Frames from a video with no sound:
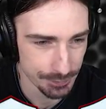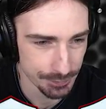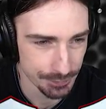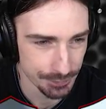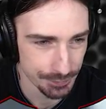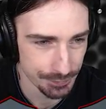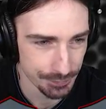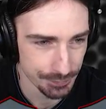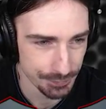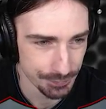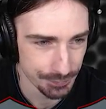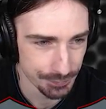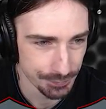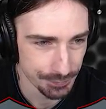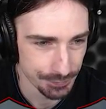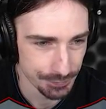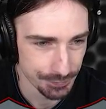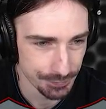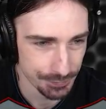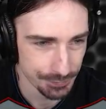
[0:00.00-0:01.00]

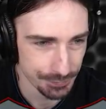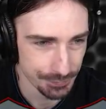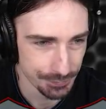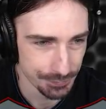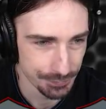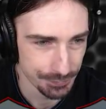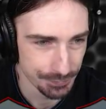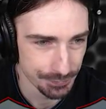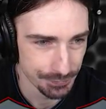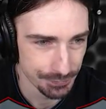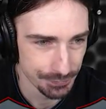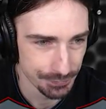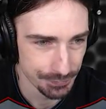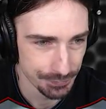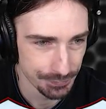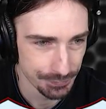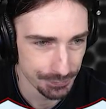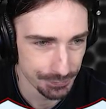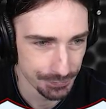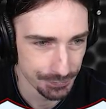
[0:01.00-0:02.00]

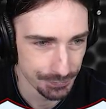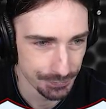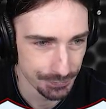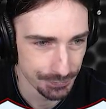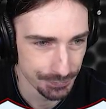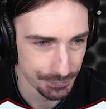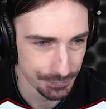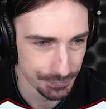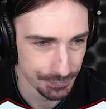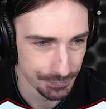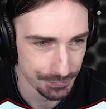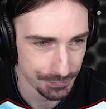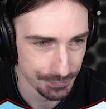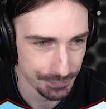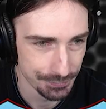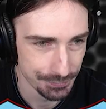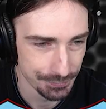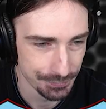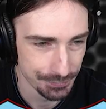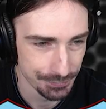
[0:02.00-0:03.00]

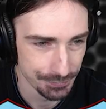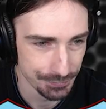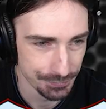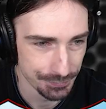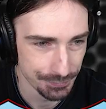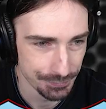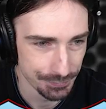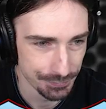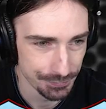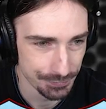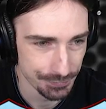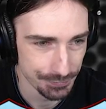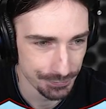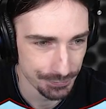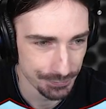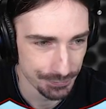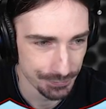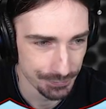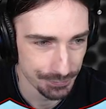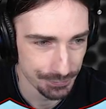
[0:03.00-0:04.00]

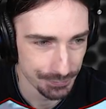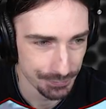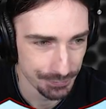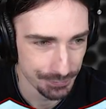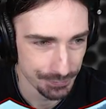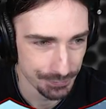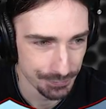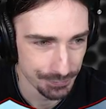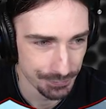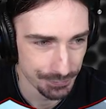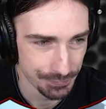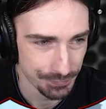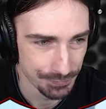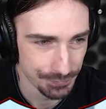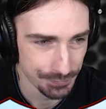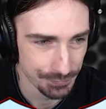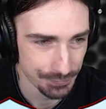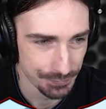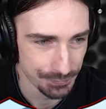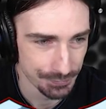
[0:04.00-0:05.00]

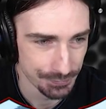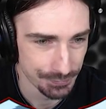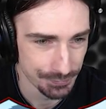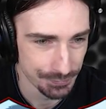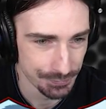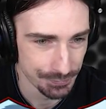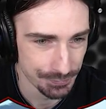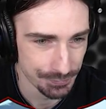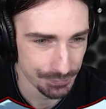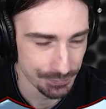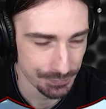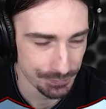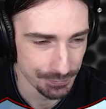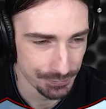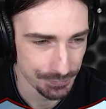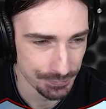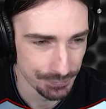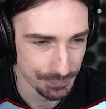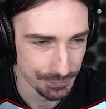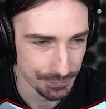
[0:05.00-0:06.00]

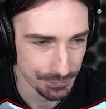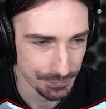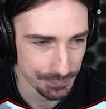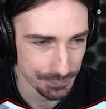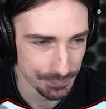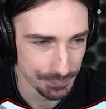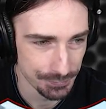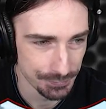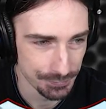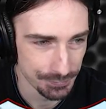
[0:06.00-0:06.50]
Nobody speaks.